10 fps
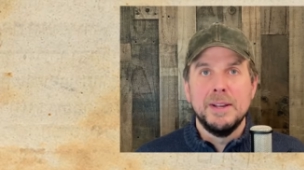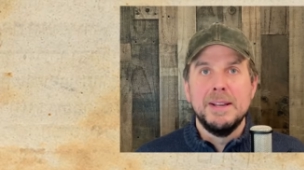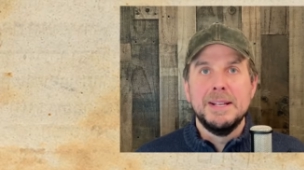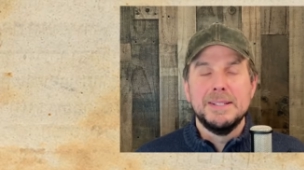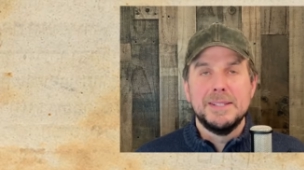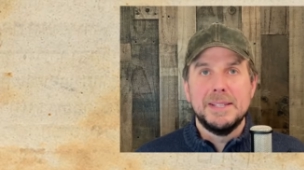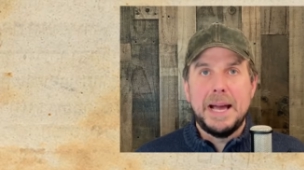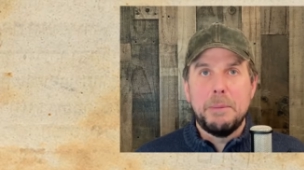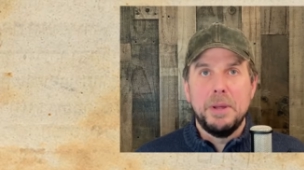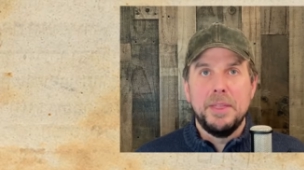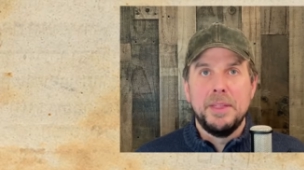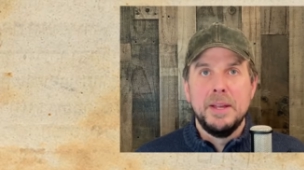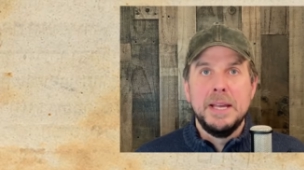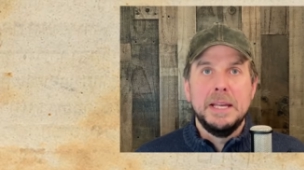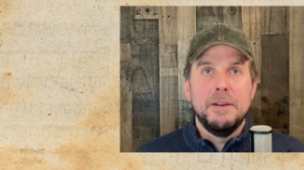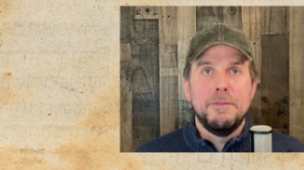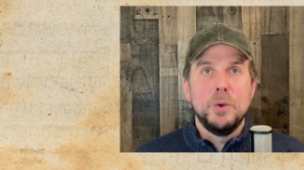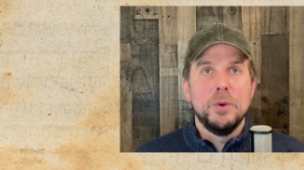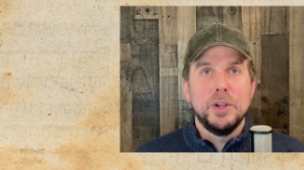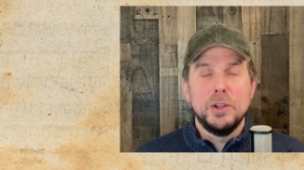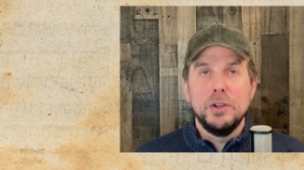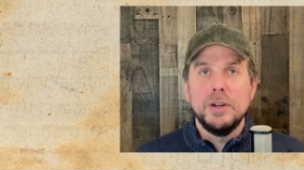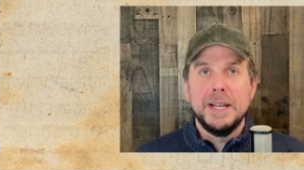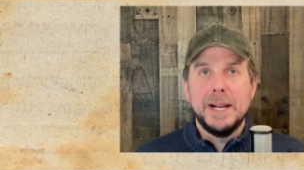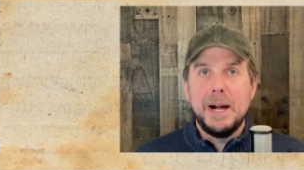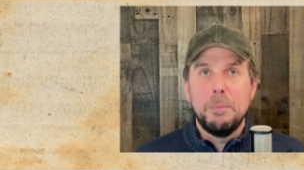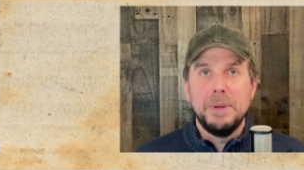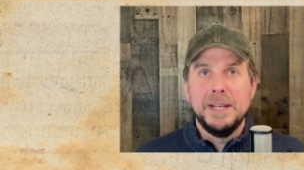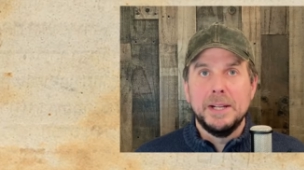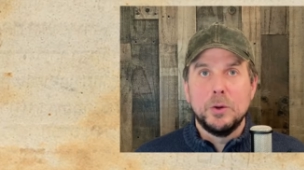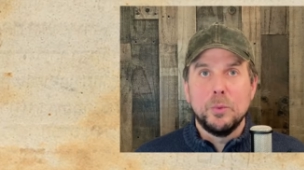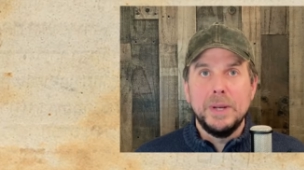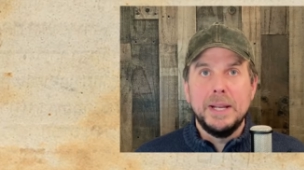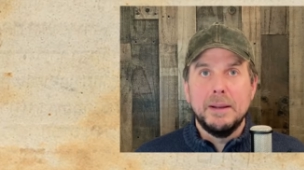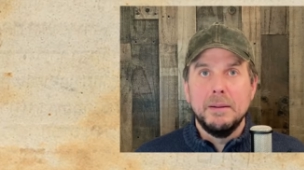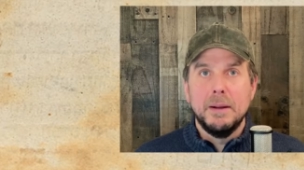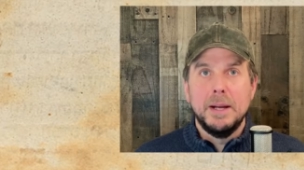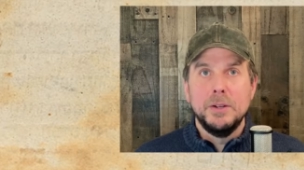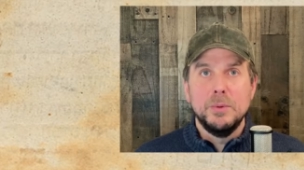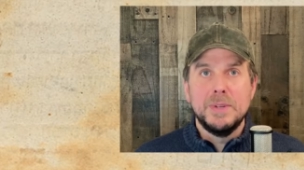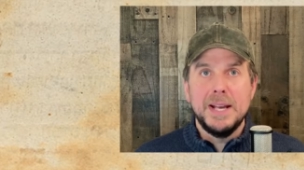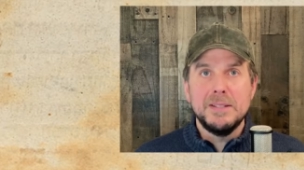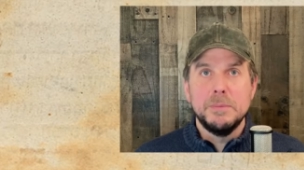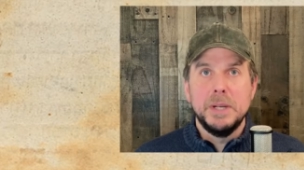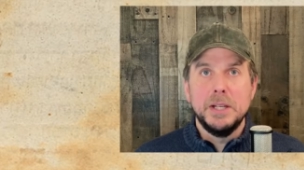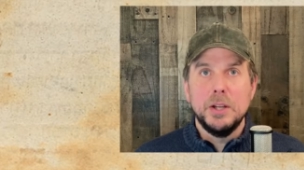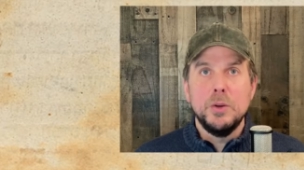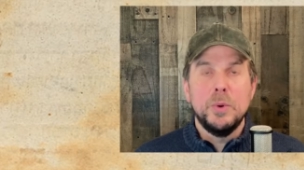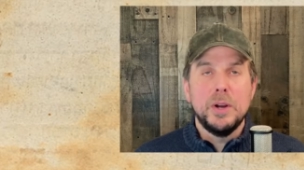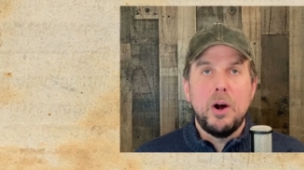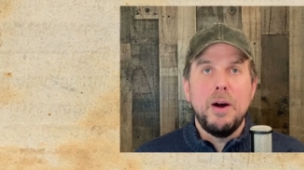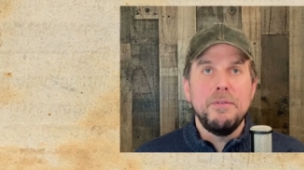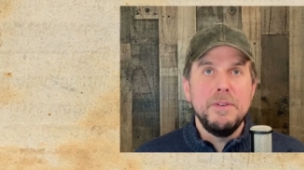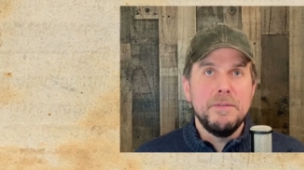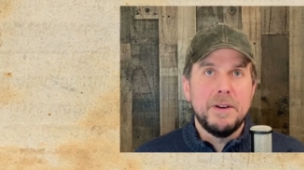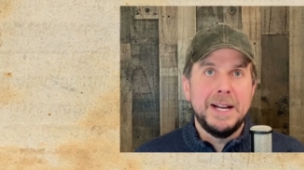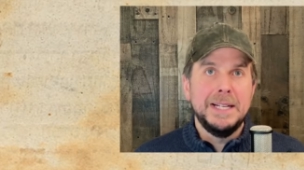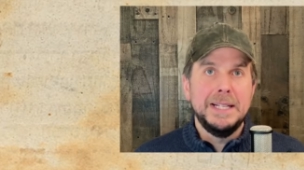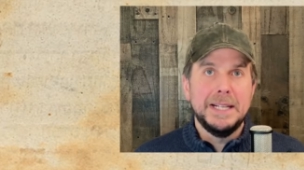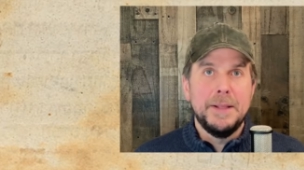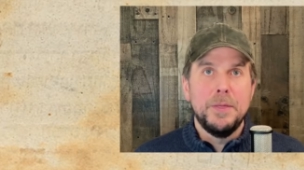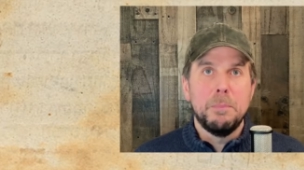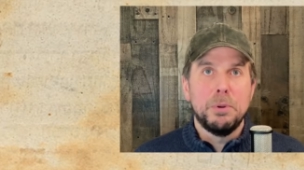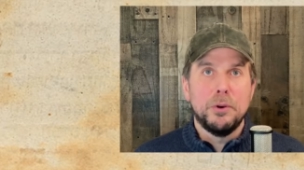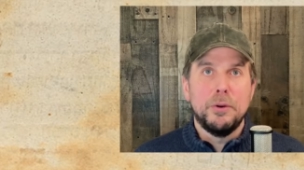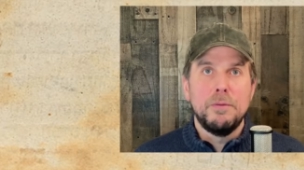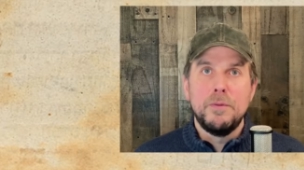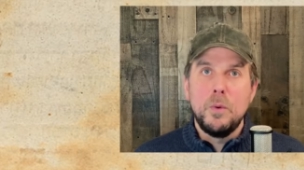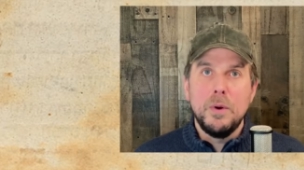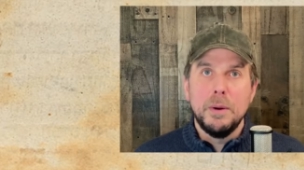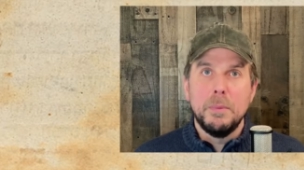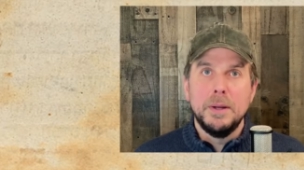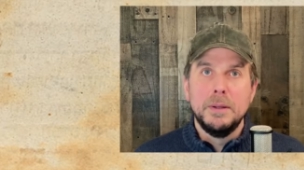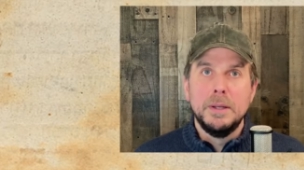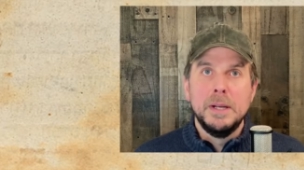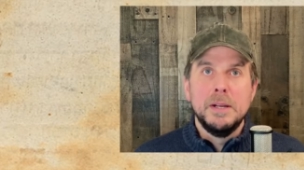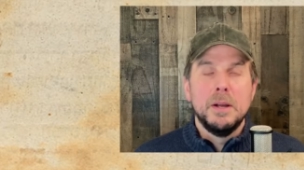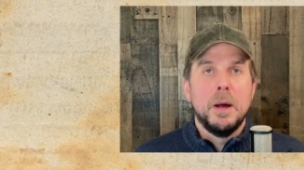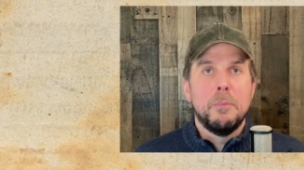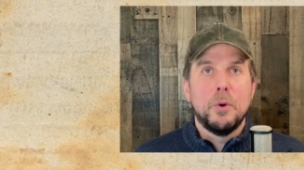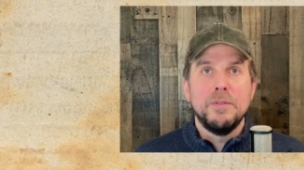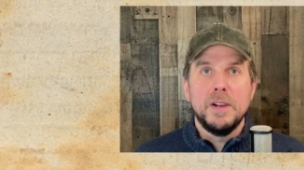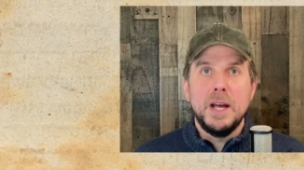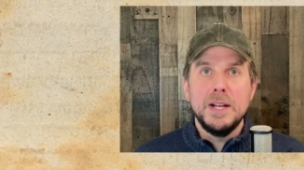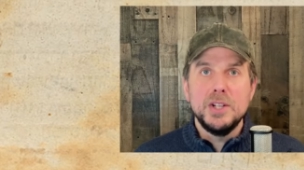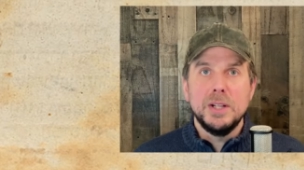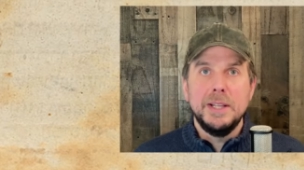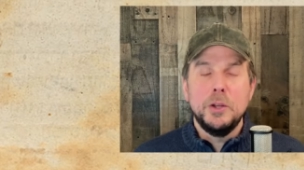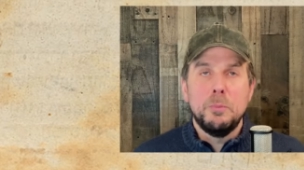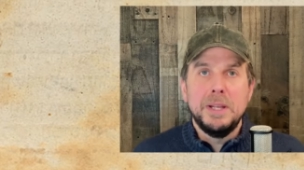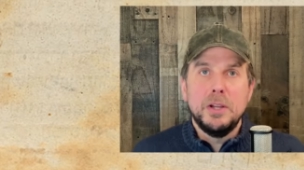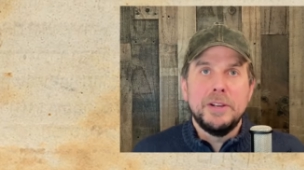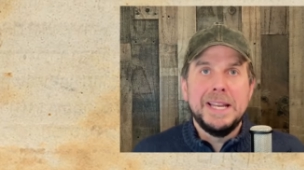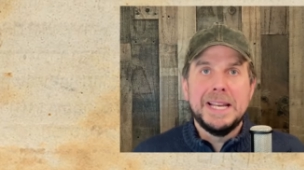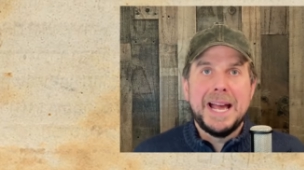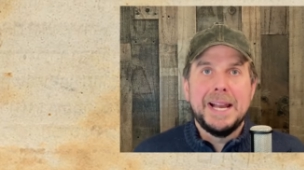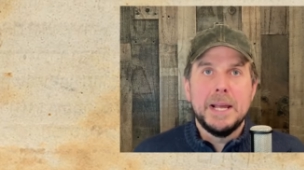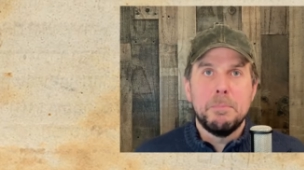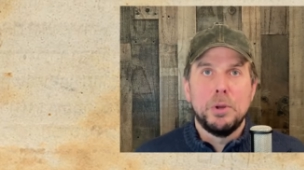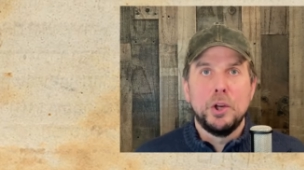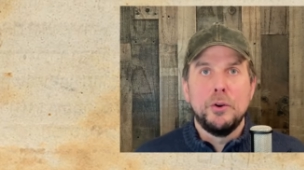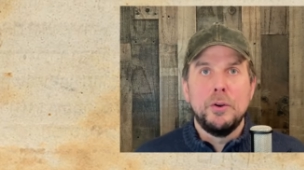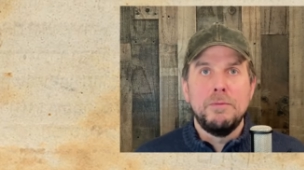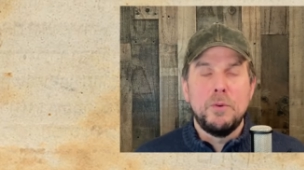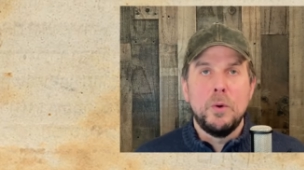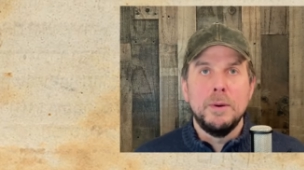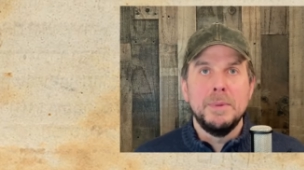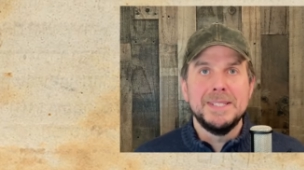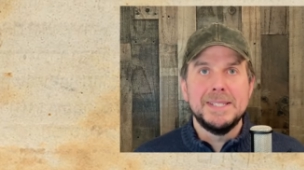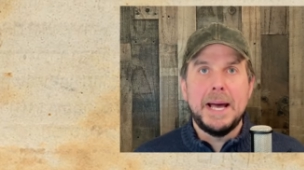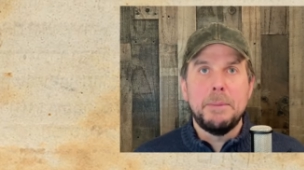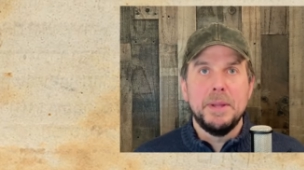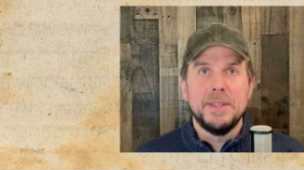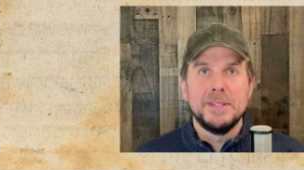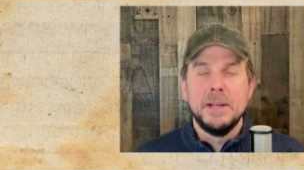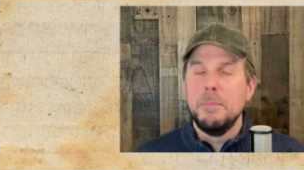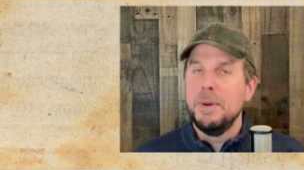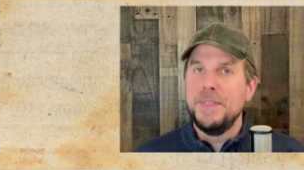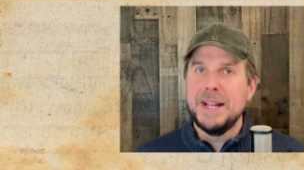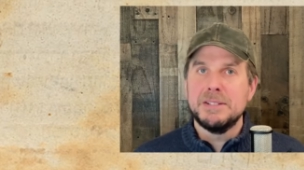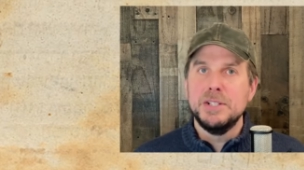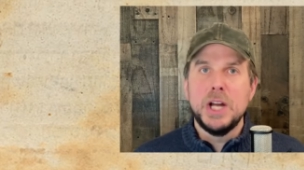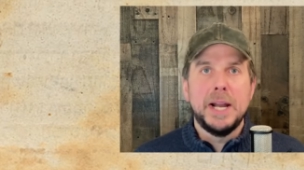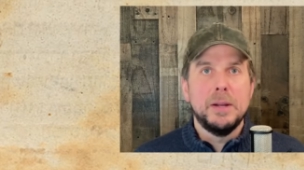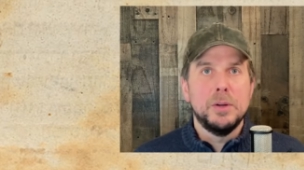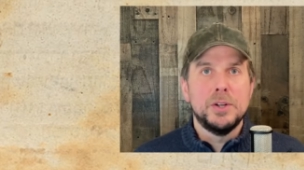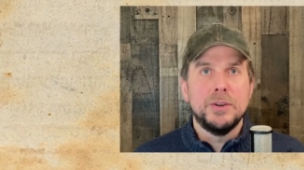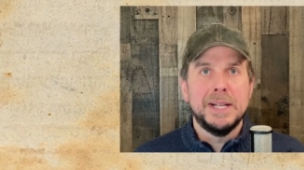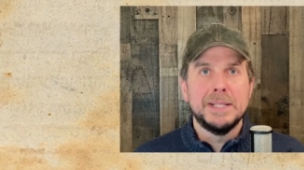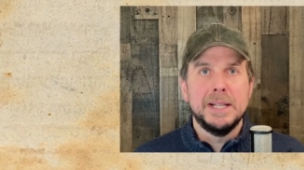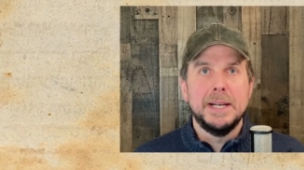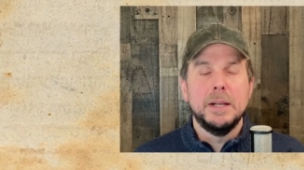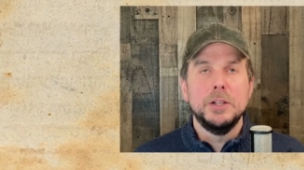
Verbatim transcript: Sabbath. If you were to look it up in a Greek uh, New Testament, you would often find it in the plural form. Morphologically, you'd be looking at a plural form Sabbaths, but that's not how to translate it.